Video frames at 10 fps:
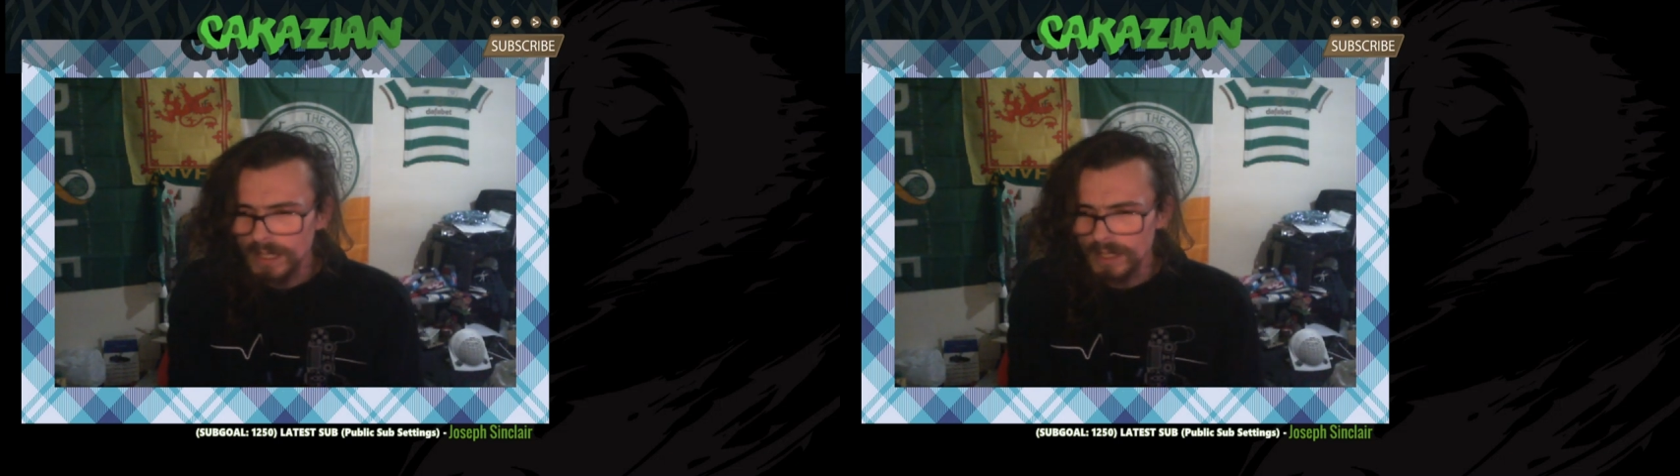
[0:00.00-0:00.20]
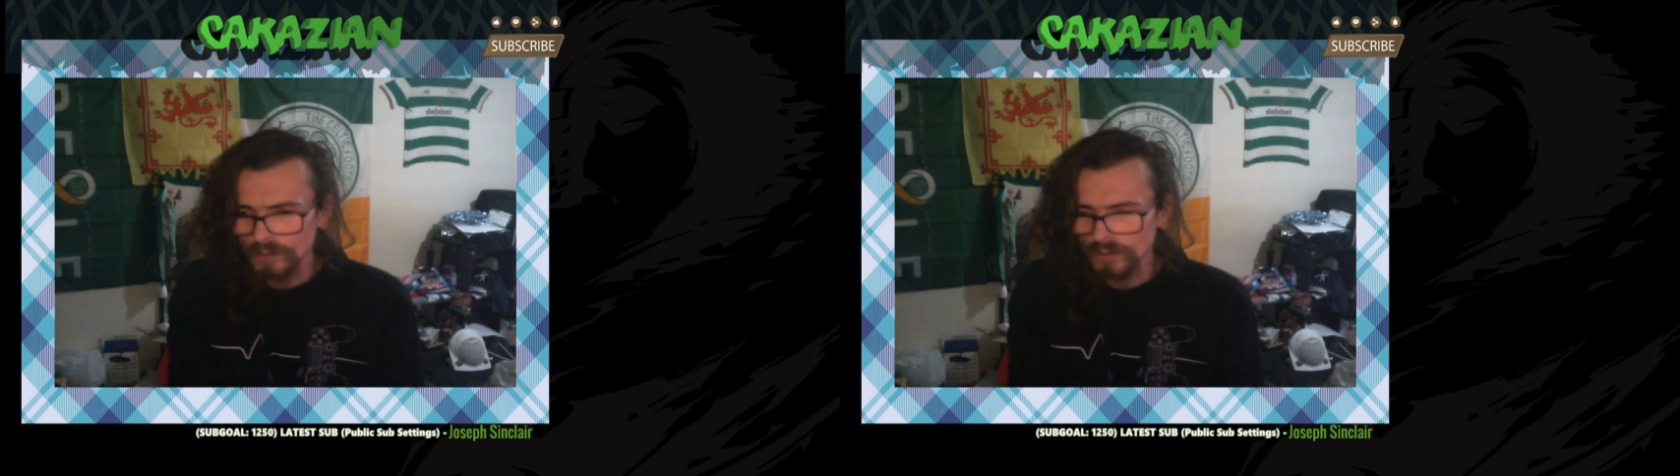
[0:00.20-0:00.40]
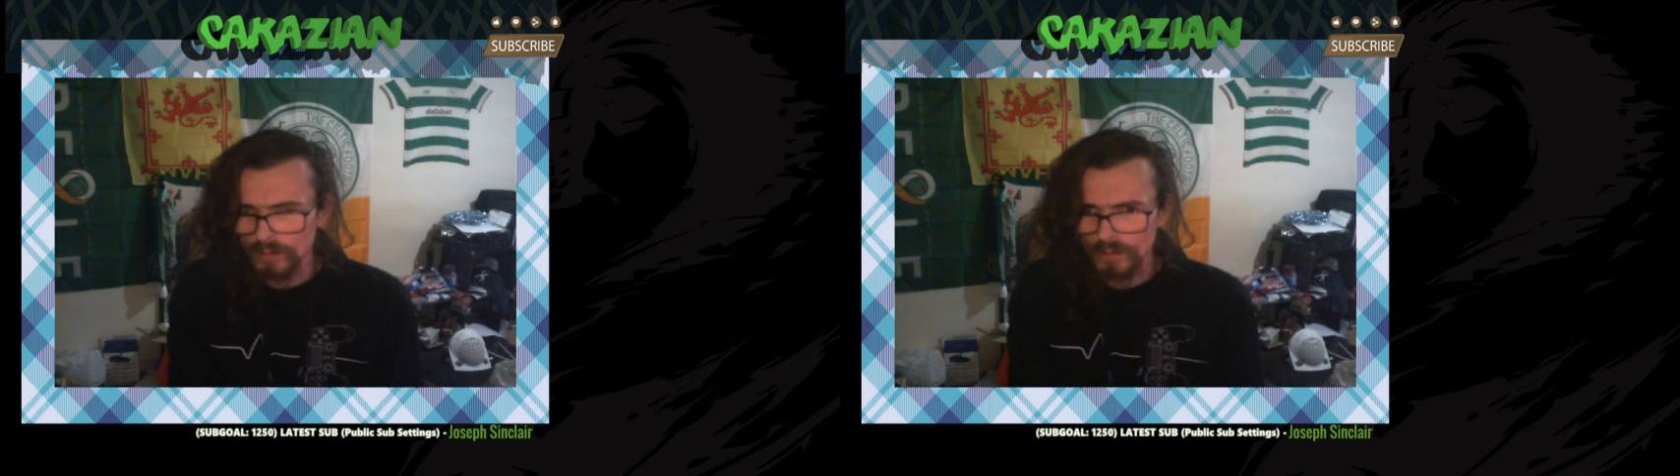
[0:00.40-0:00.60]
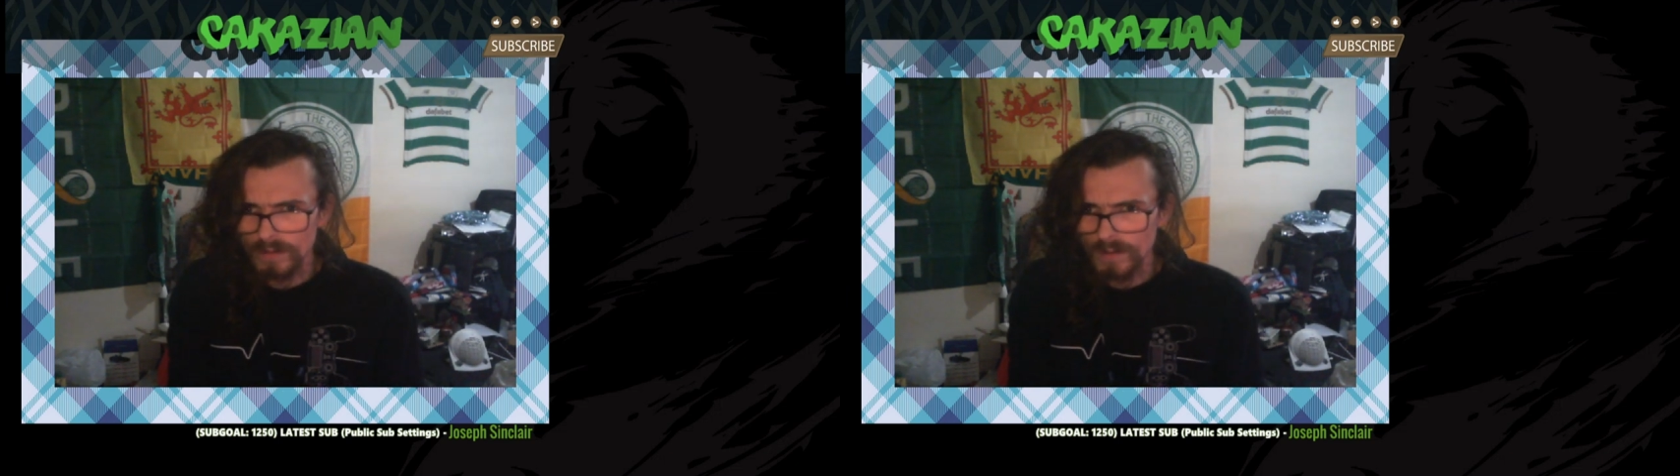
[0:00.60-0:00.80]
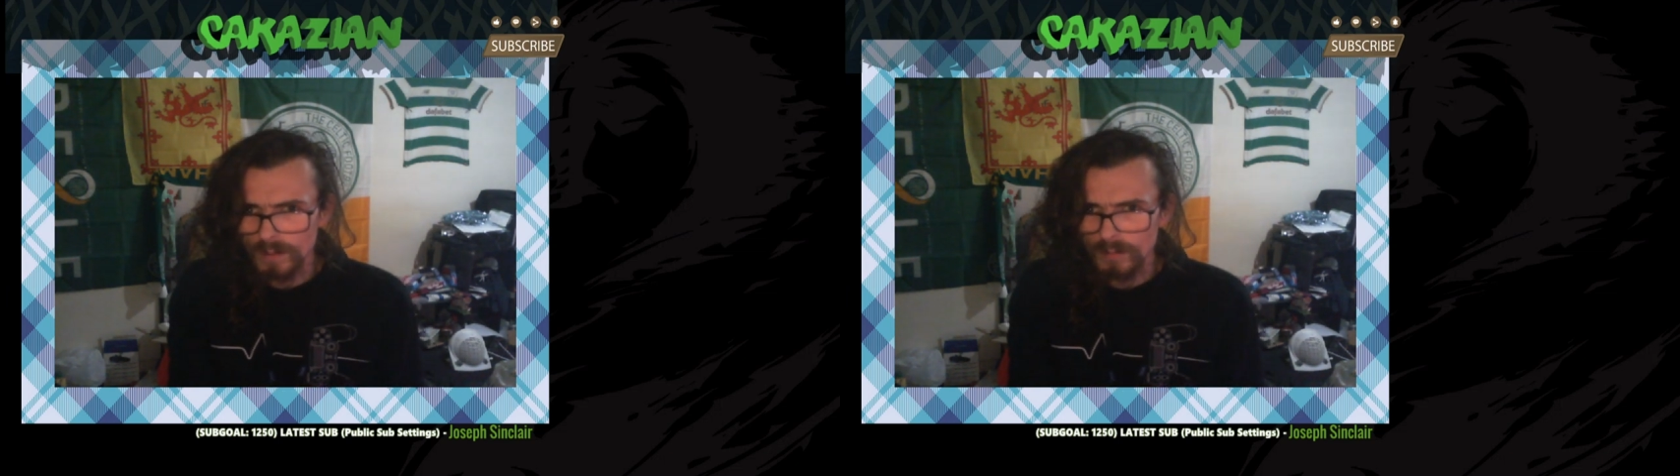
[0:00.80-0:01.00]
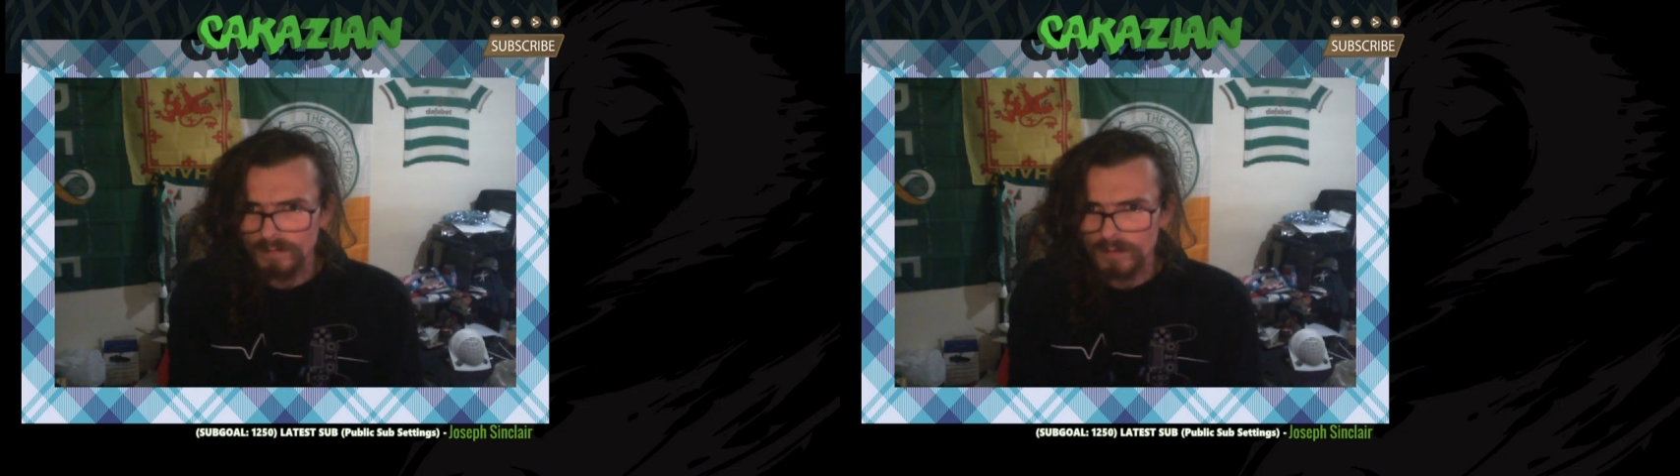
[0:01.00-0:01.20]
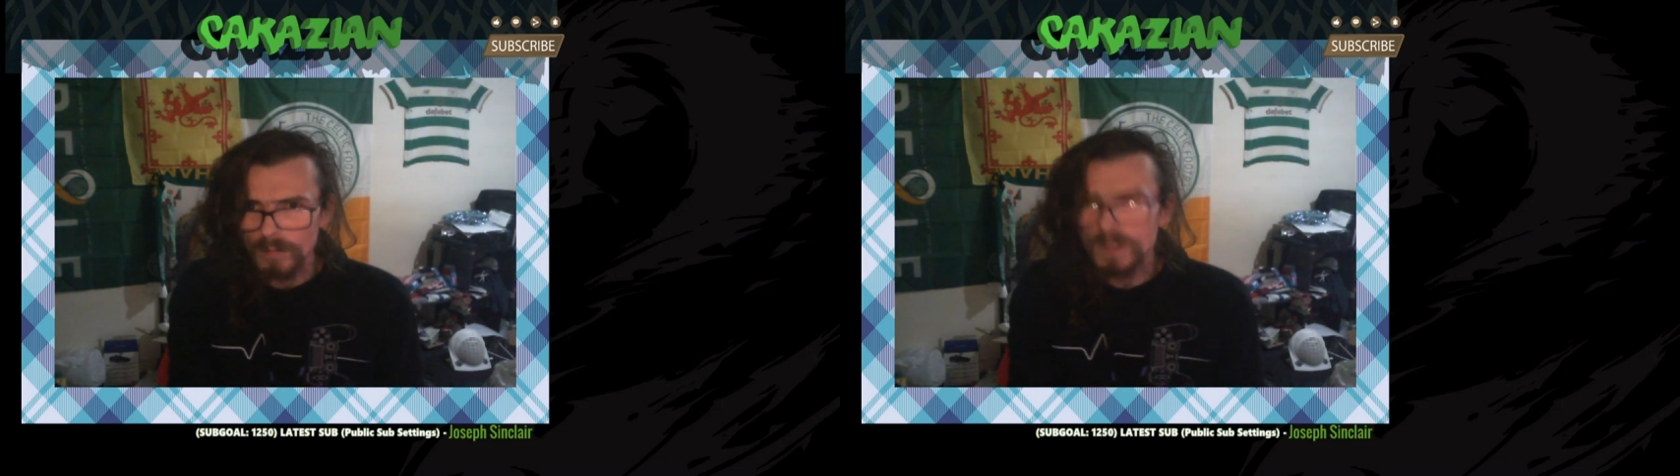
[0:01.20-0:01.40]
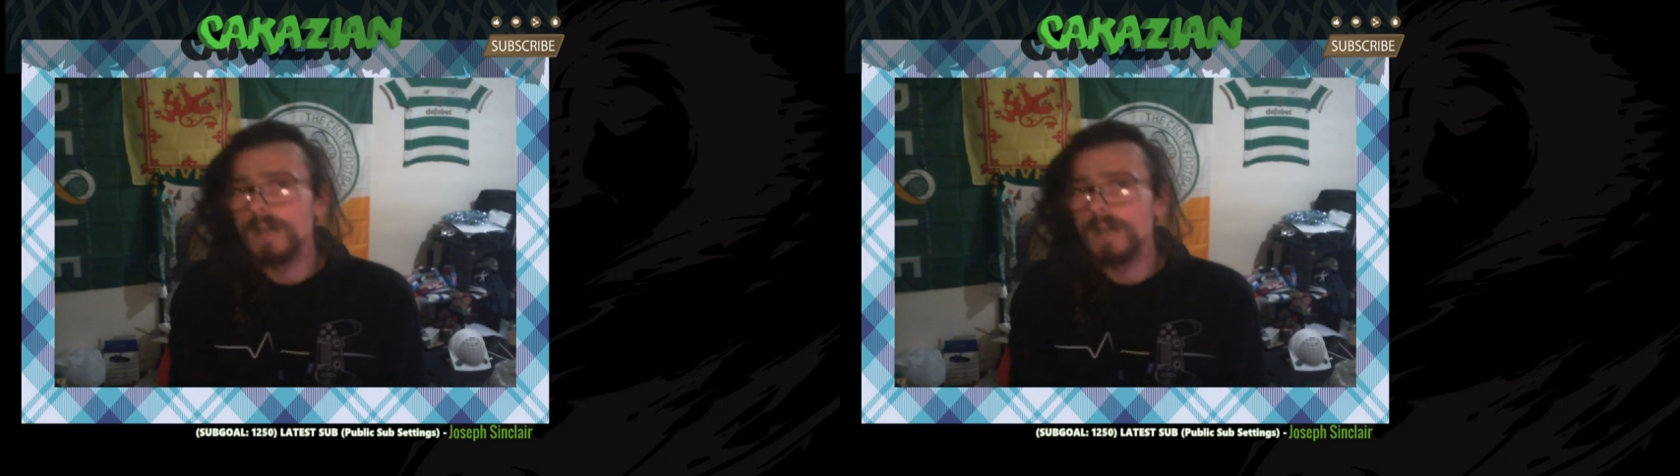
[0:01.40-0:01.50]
I just know that they're above them.